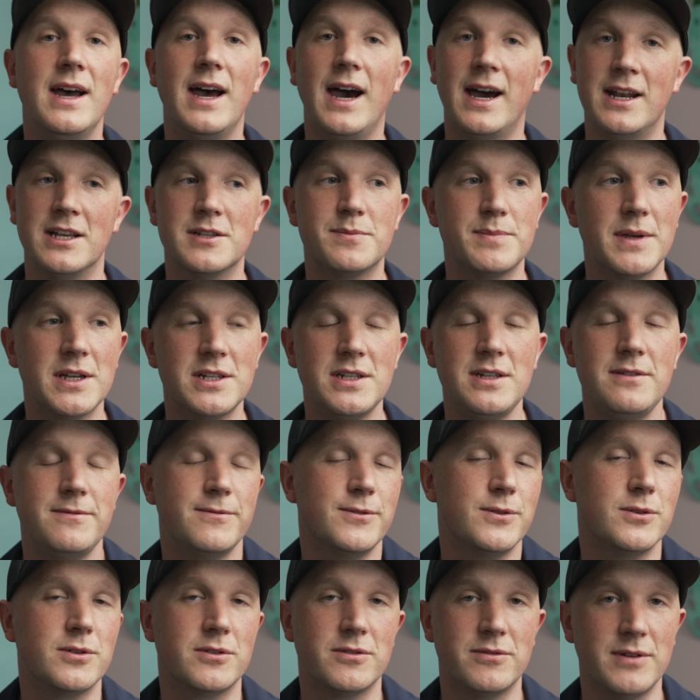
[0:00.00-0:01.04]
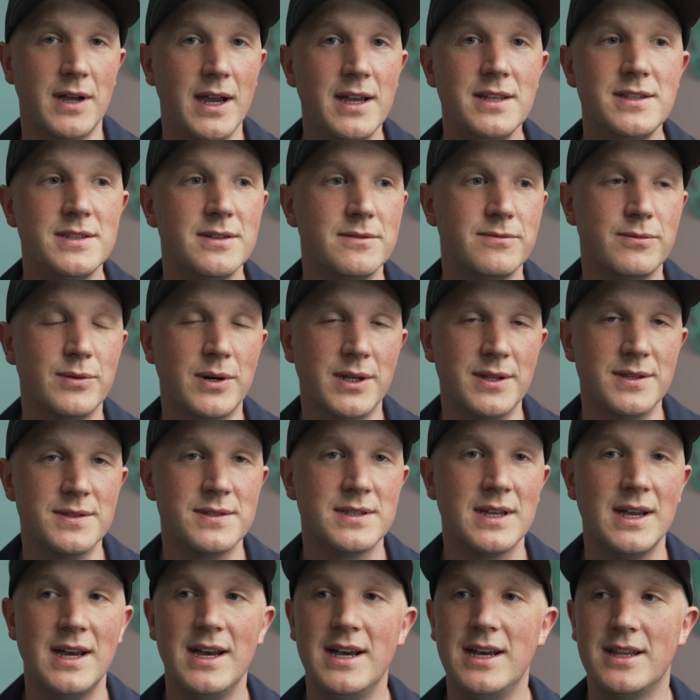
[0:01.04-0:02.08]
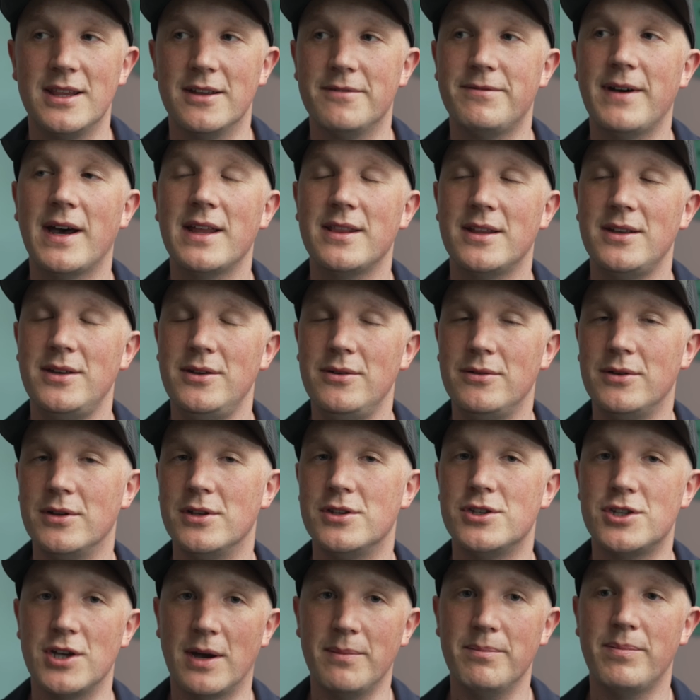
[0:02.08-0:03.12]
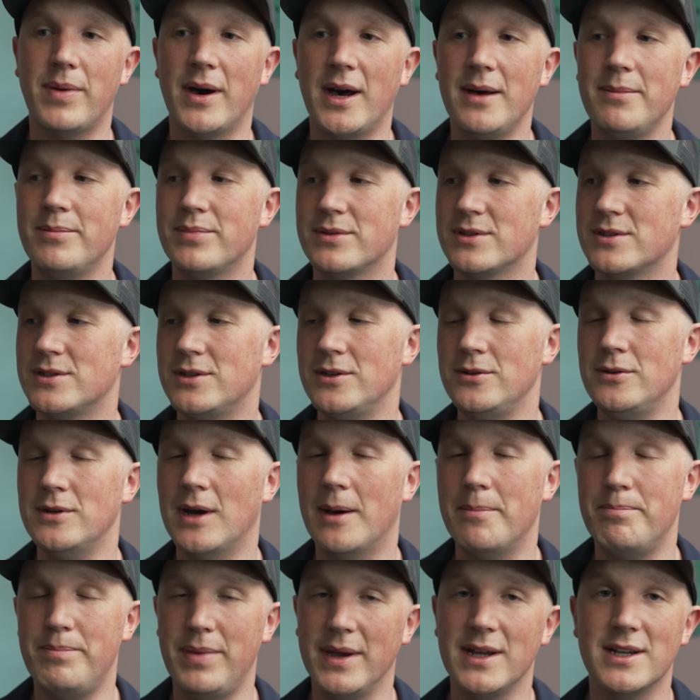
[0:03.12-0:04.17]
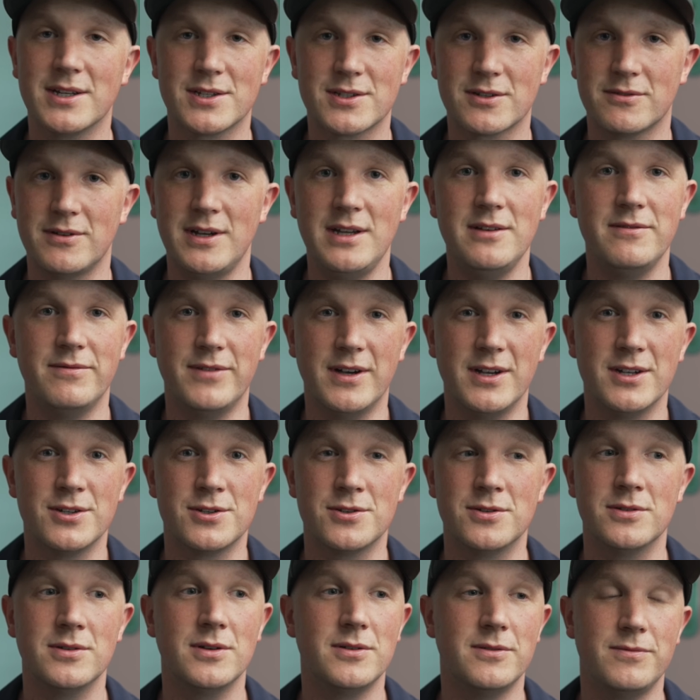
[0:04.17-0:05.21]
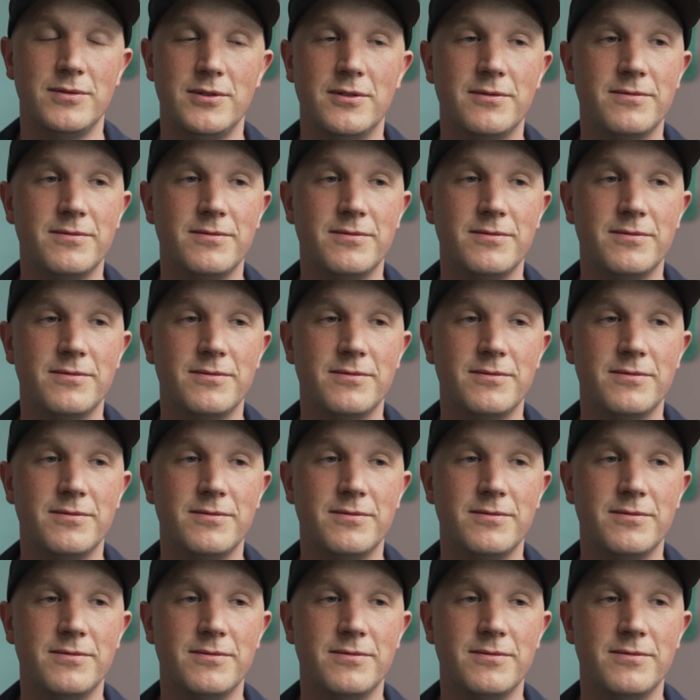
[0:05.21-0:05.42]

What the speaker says: And especially for creative ones, the fact that you could jump up to a bigger screen version of your